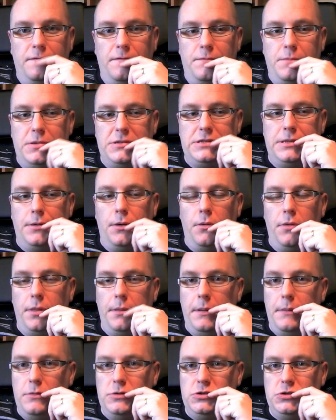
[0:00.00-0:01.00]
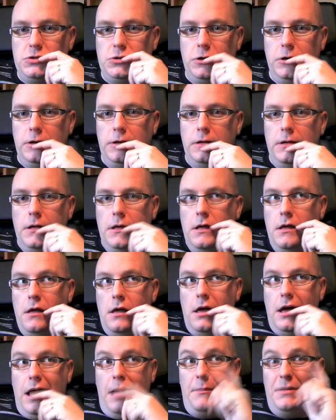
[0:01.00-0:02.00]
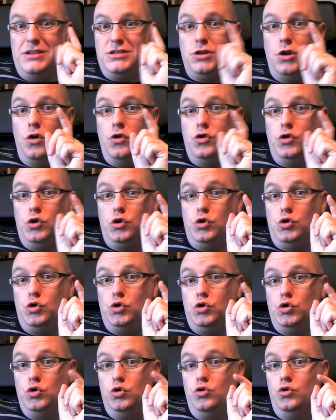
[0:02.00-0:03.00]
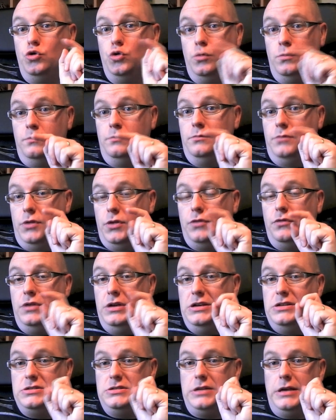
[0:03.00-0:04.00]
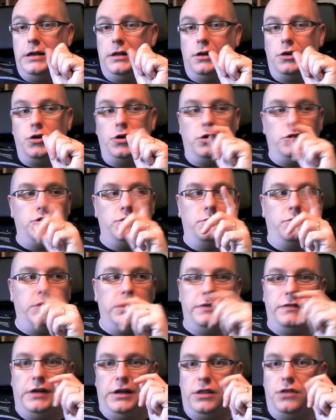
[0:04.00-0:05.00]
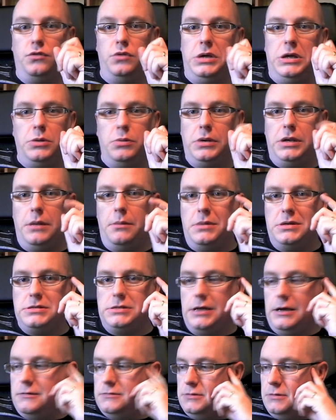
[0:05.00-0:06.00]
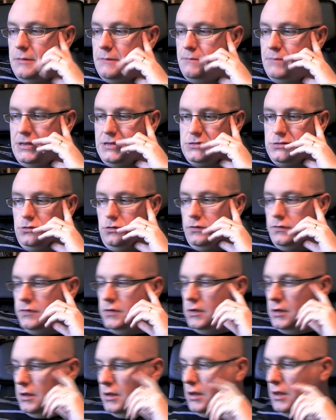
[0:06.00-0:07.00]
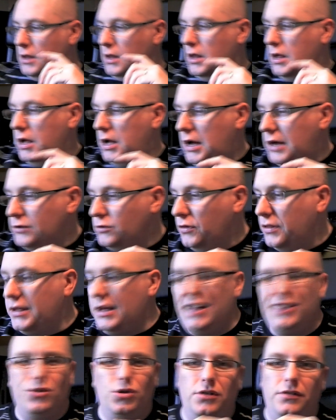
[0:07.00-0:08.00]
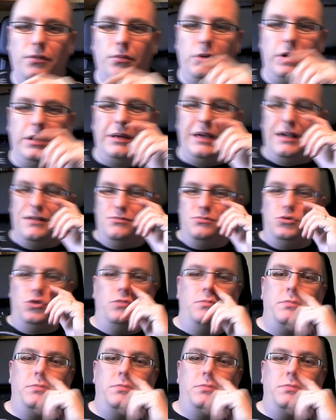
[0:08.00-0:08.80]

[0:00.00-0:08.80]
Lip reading: Missed out with it, which is good. I missed out on the Doom 3 sale. I could have Doom 3 for like £3 and I missed that. I was a bit pissed off. I don't know if I'm going to get Doom